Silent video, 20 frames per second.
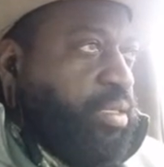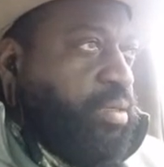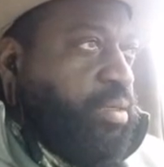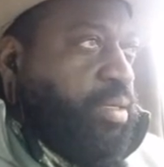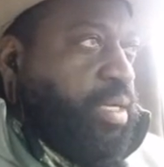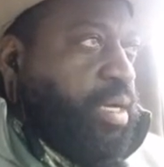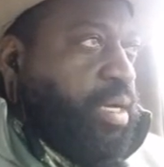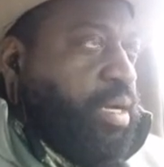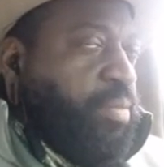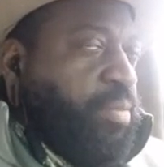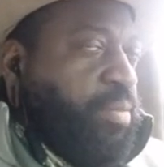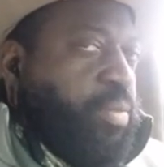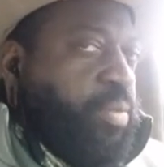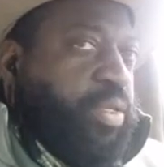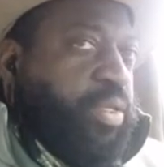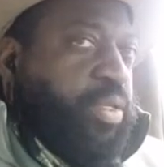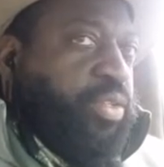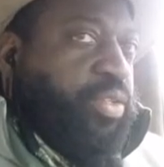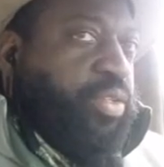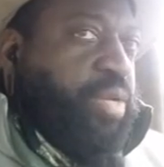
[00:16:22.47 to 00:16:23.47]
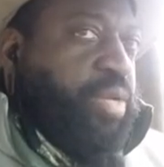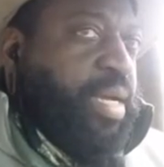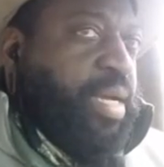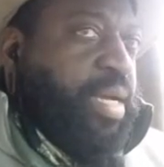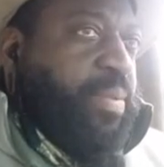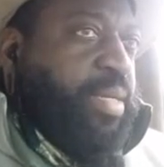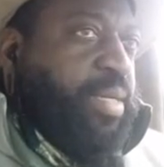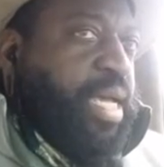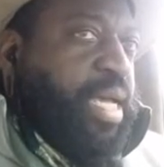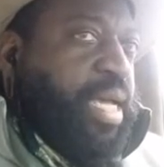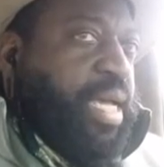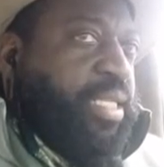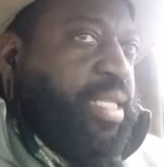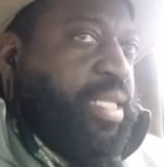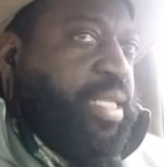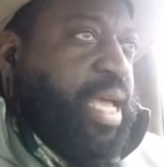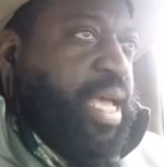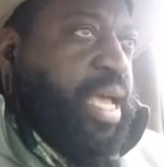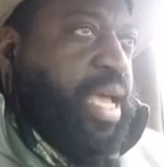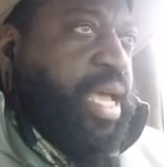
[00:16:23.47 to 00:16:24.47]
But when you're traveling like
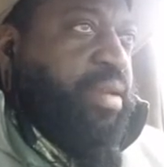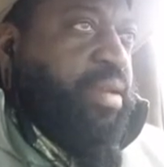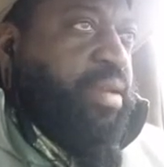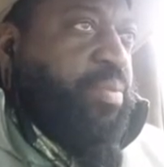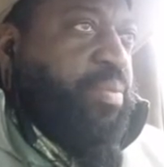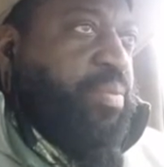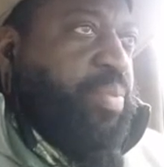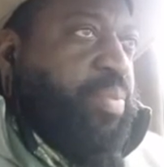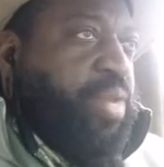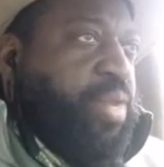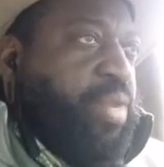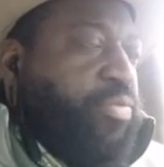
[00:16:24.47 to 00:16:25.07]
that, if